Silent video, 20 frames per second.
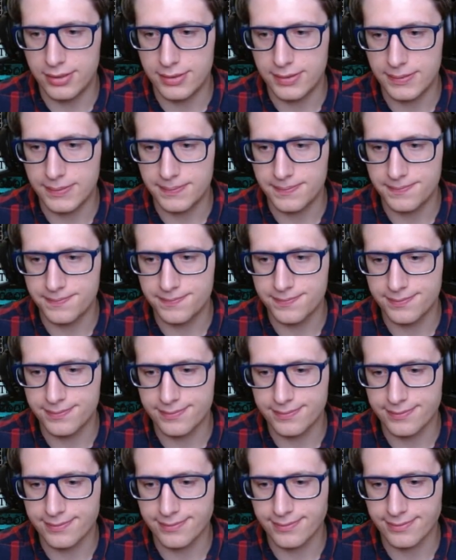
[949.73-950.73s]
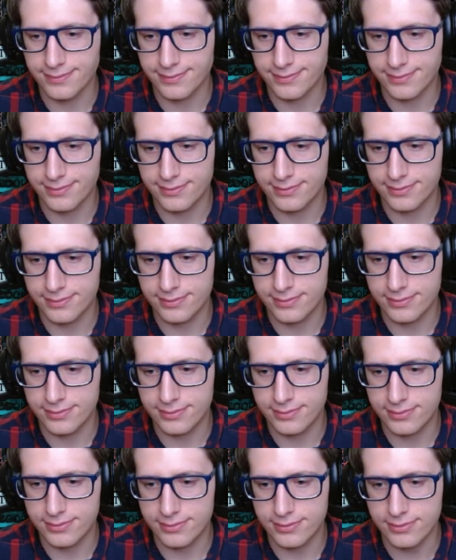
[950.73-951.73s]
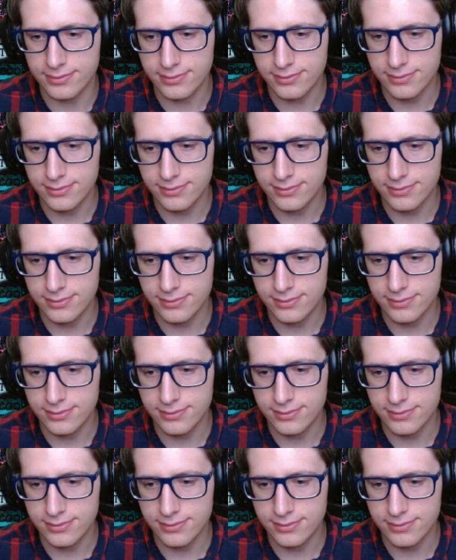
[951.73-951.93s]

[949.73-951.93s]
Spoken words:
[no speech]